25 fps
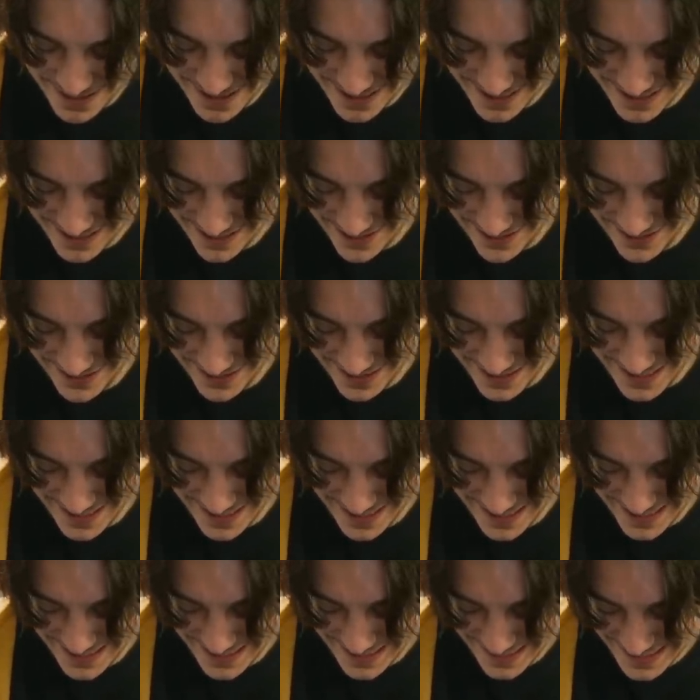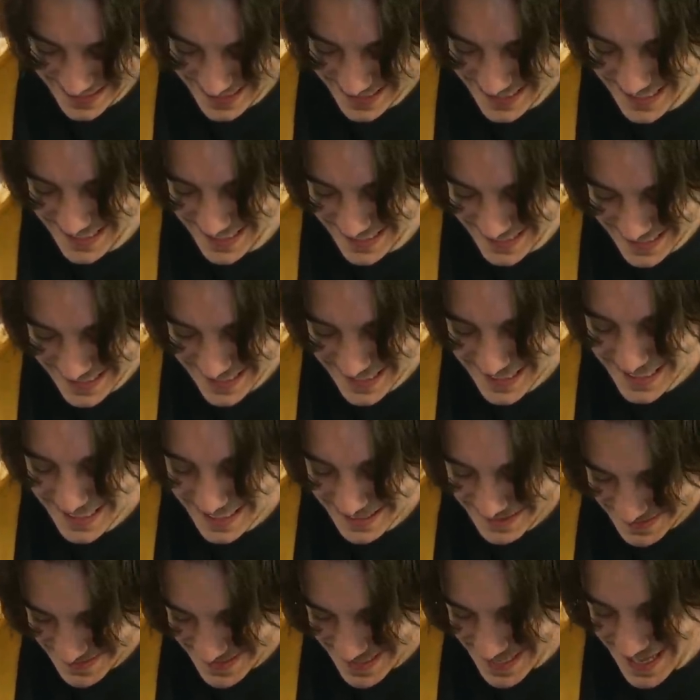the card cutting?
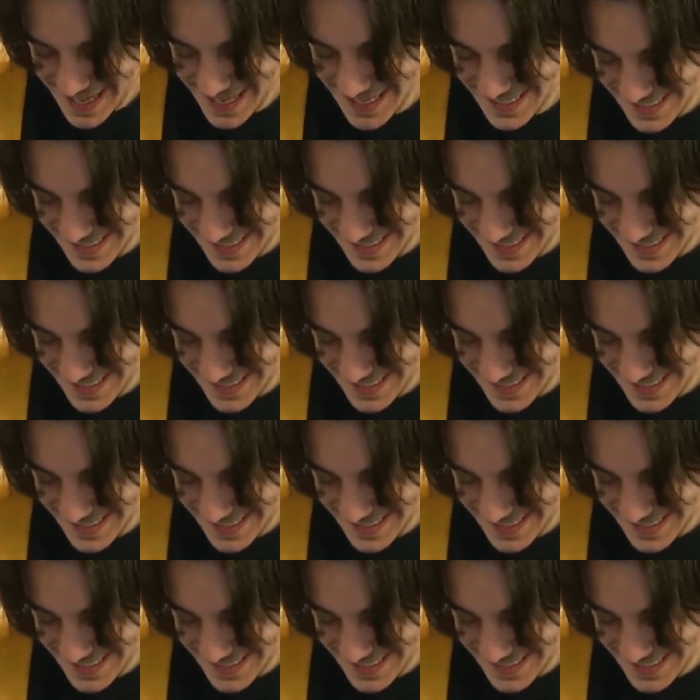yes,